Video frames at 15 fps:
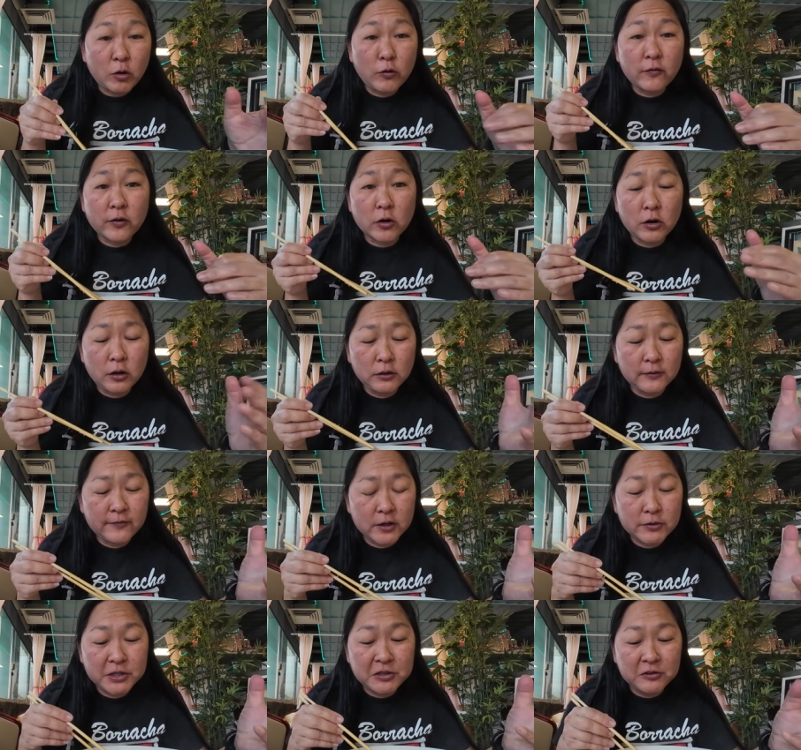Overall, a
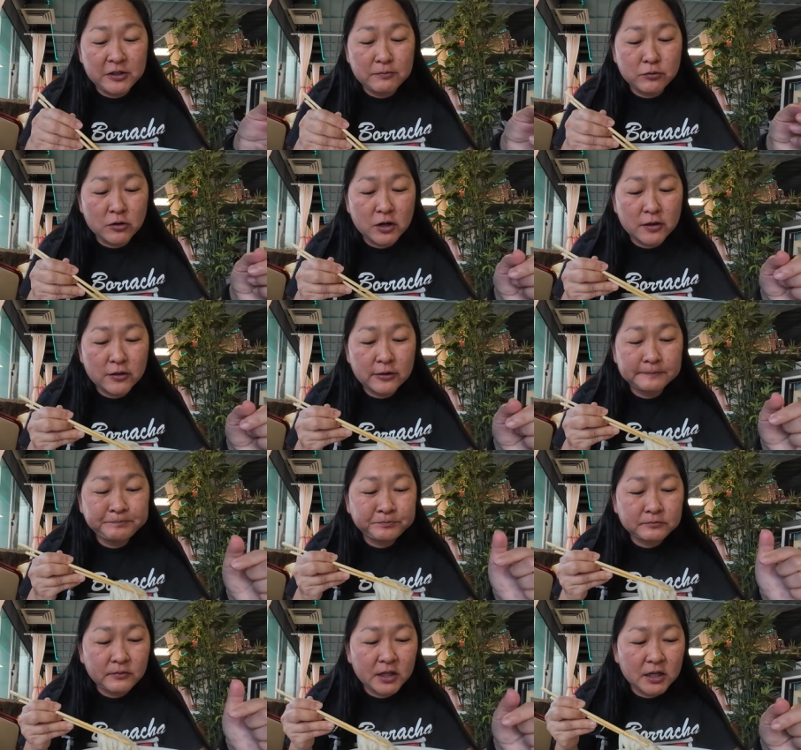very clean broth,
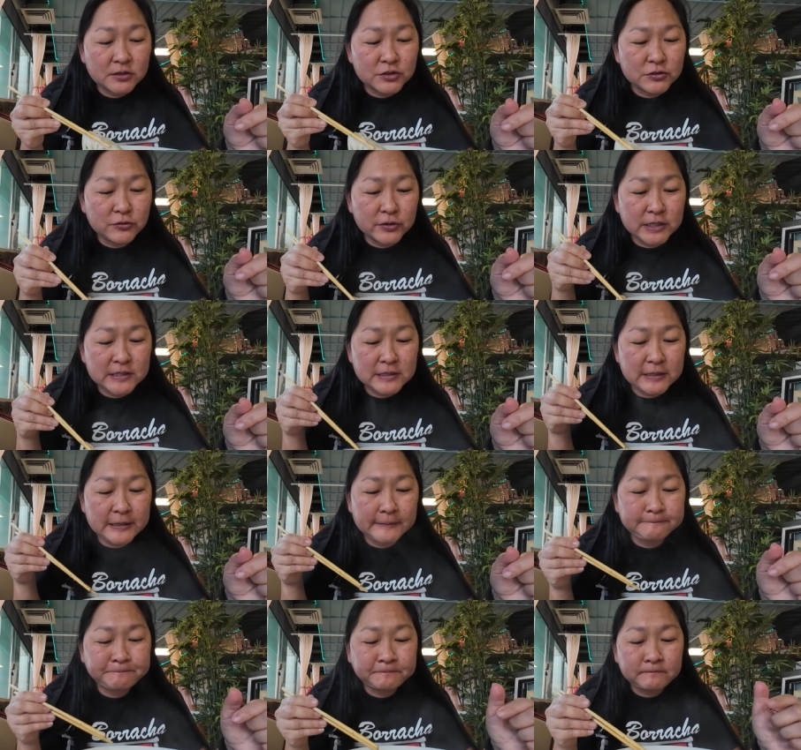not too
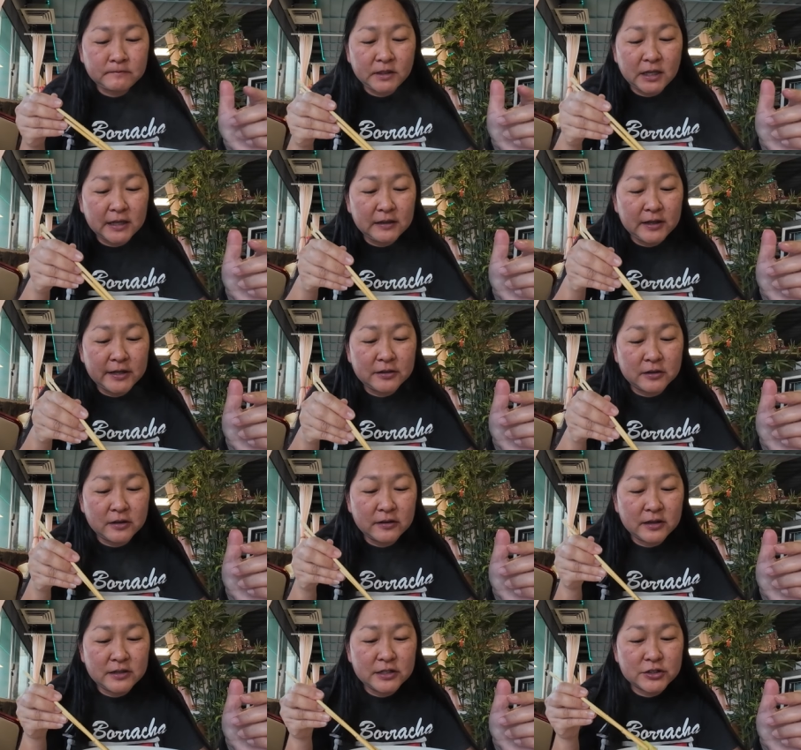greasy. I like
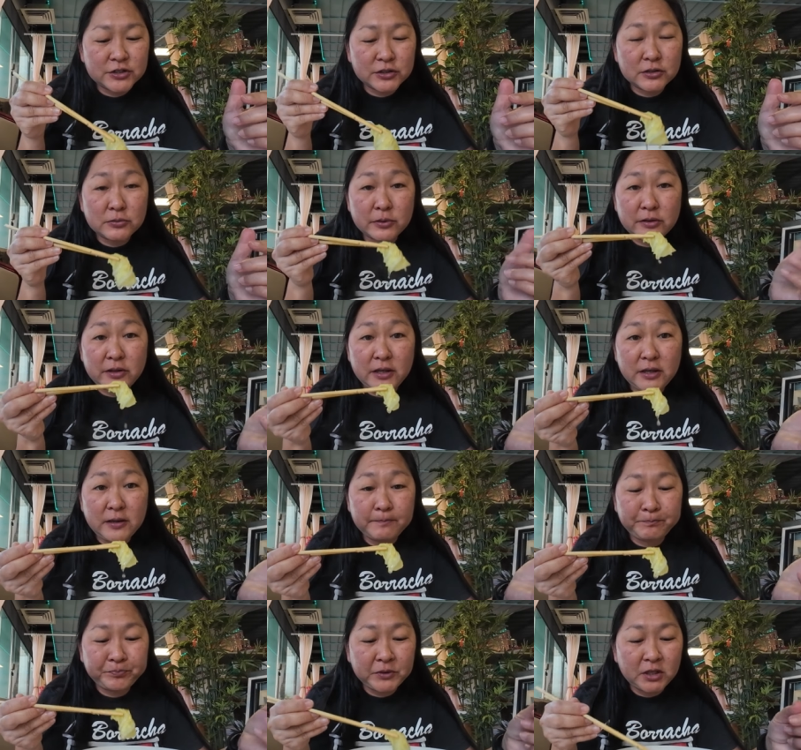all the additions with
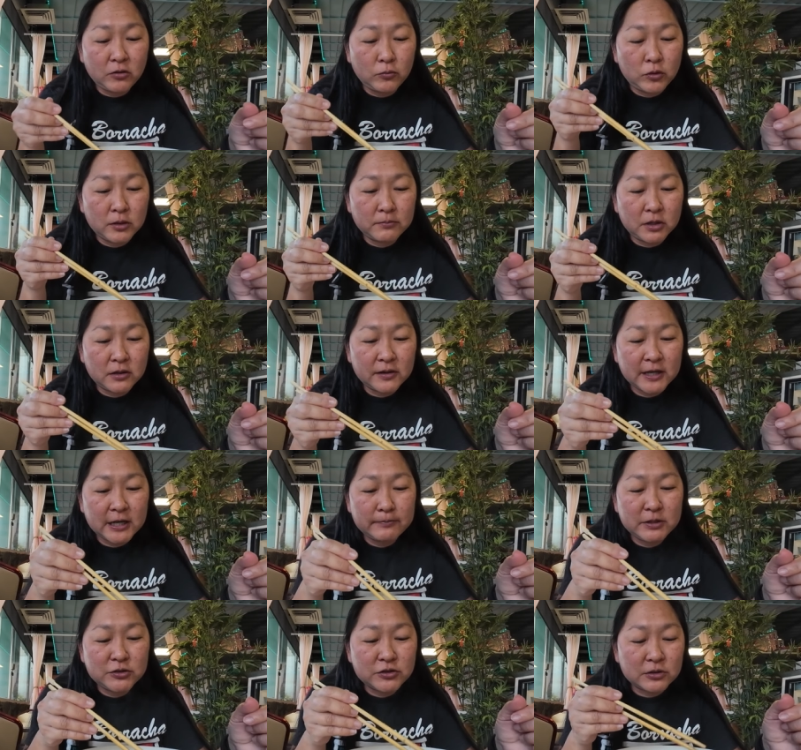the wonbok
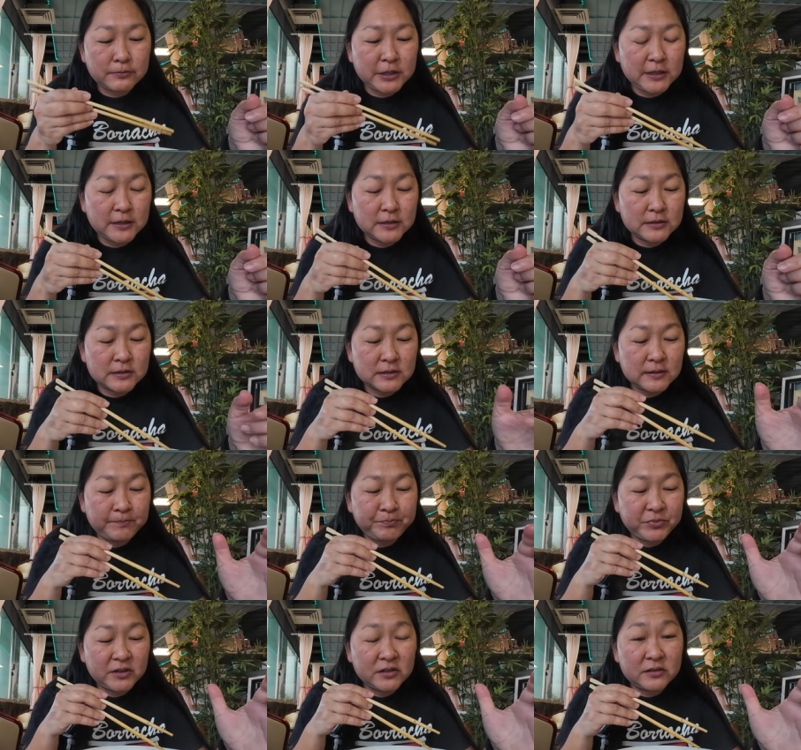cabbage, the peanuts,
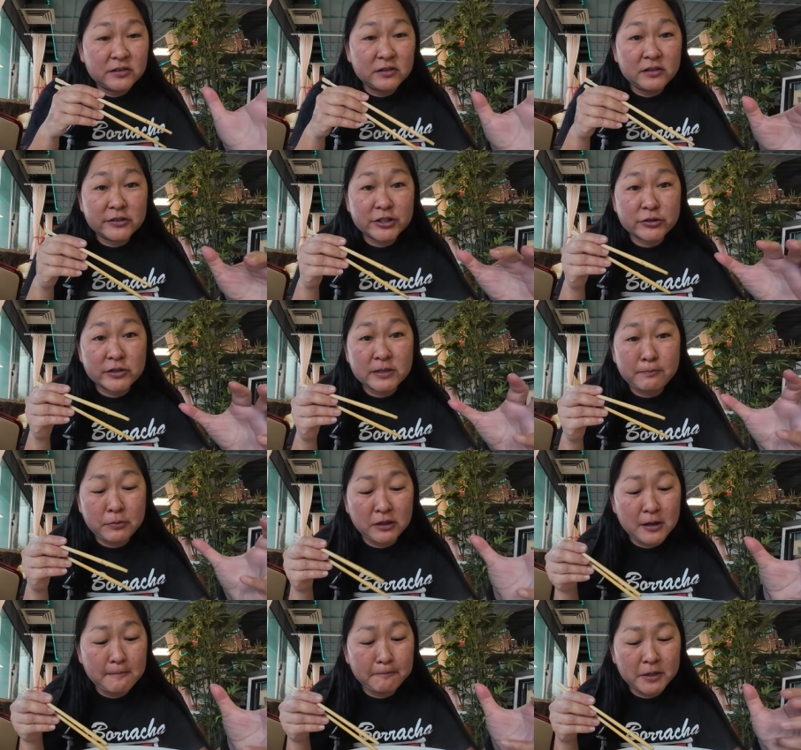the delicious
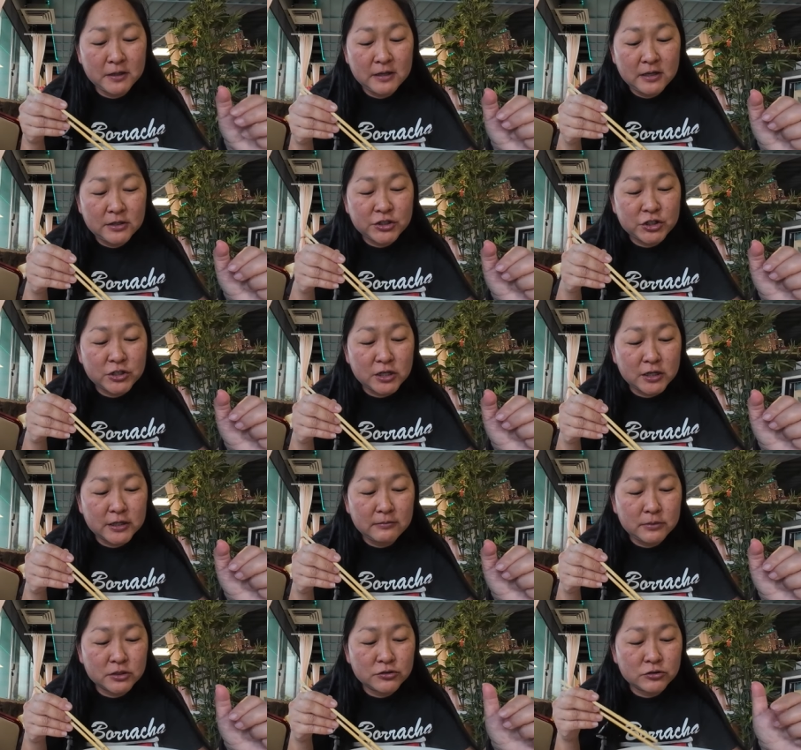plump
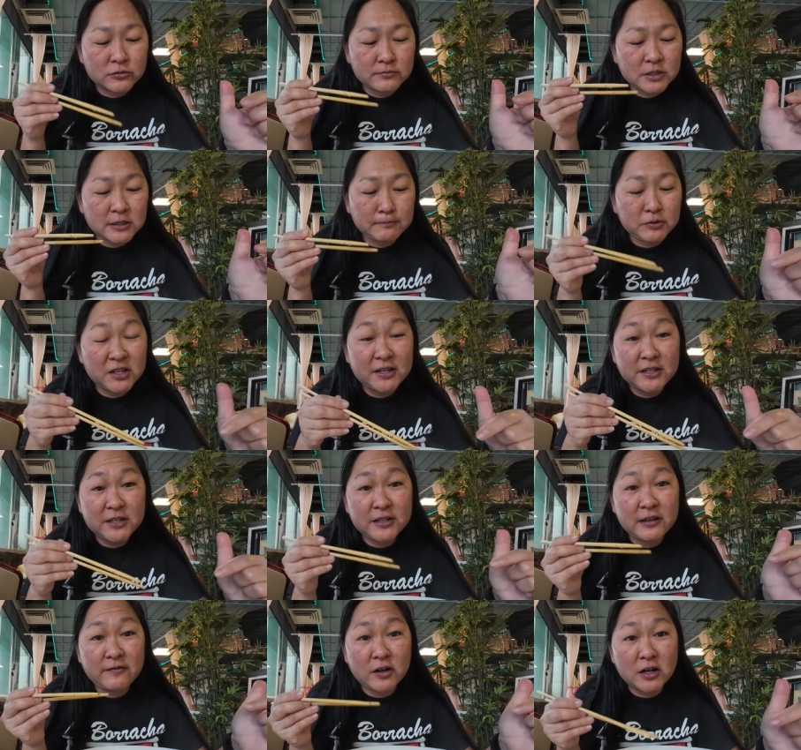shiitake mushrooms, and
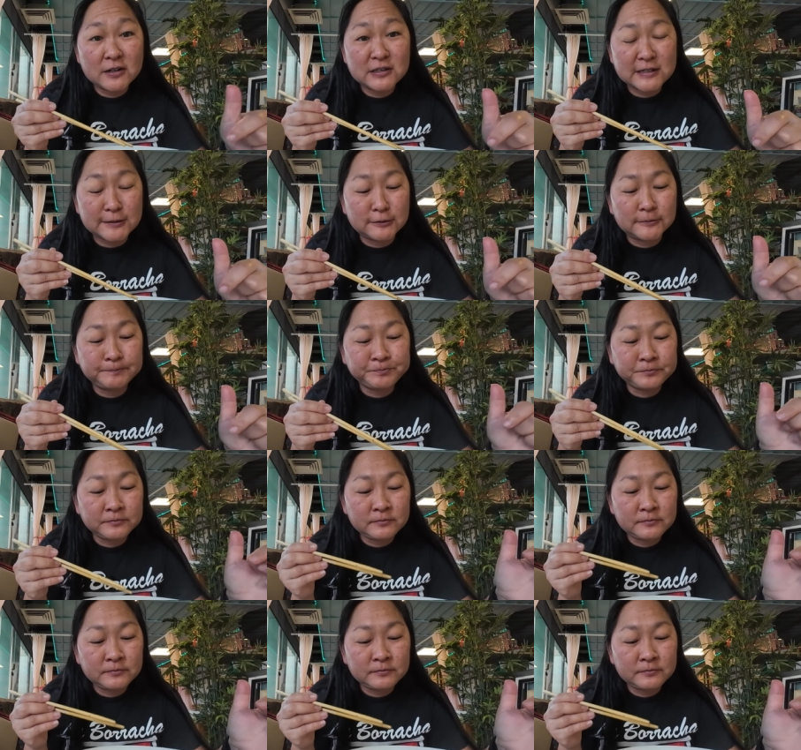plenty of oxtail.